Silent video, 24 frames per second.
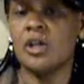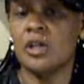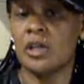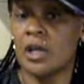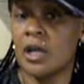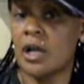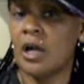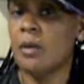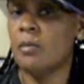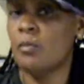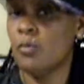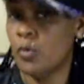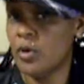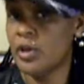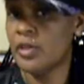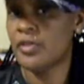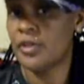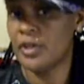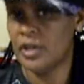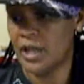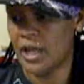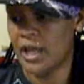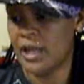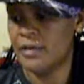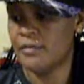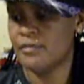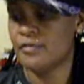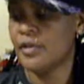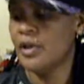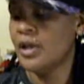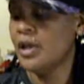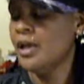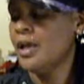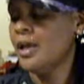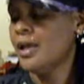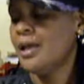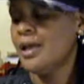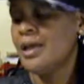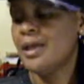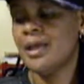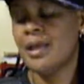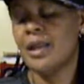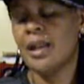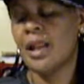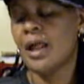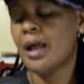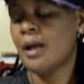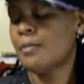going to come with a knife.
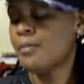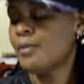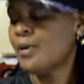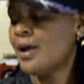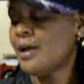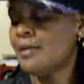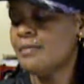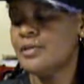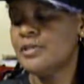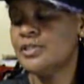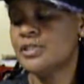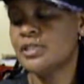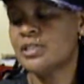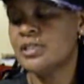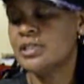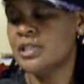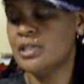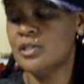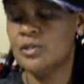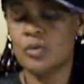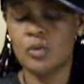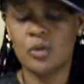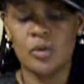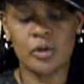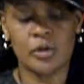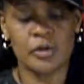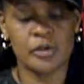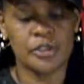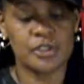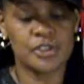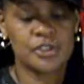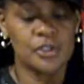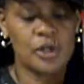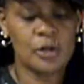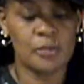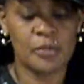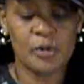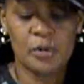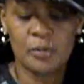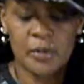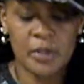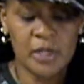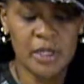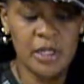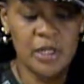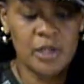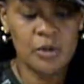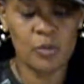And I probably just need to order a sharpener.
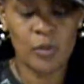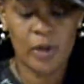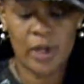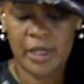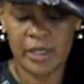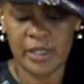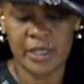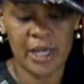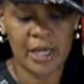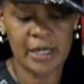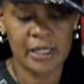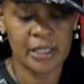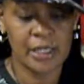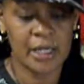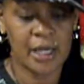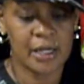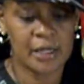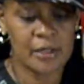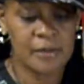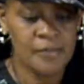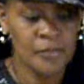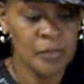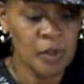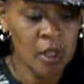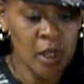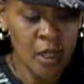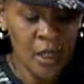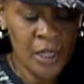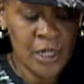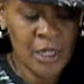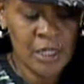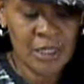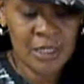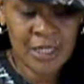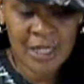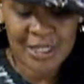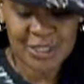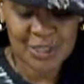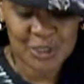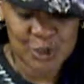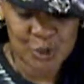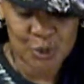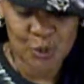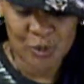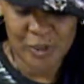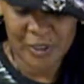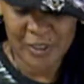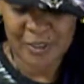But anyway, yada yada. Let's
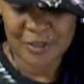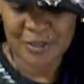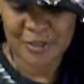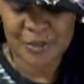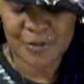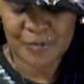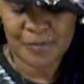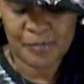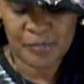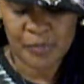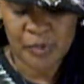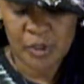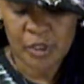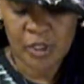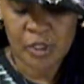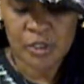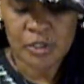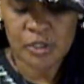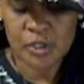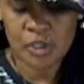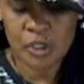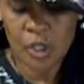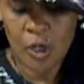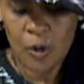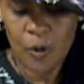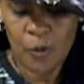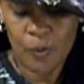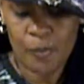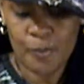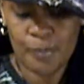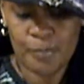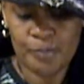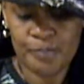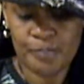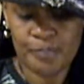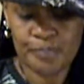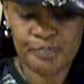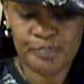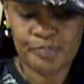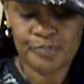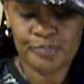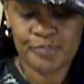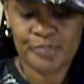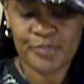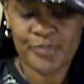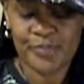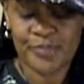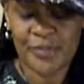do this. So,
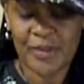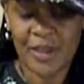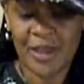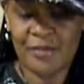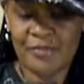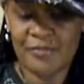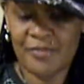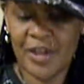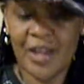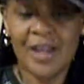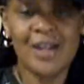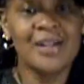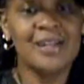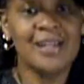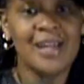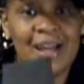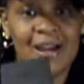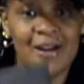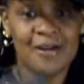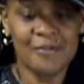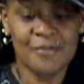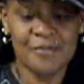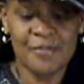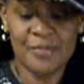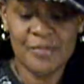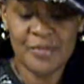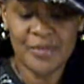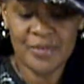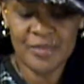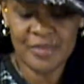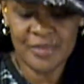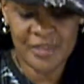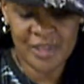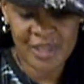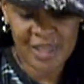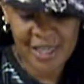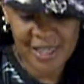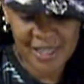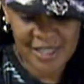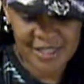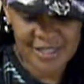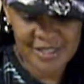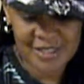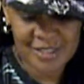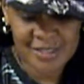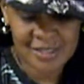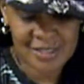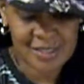I found out
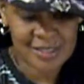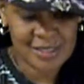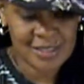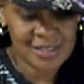this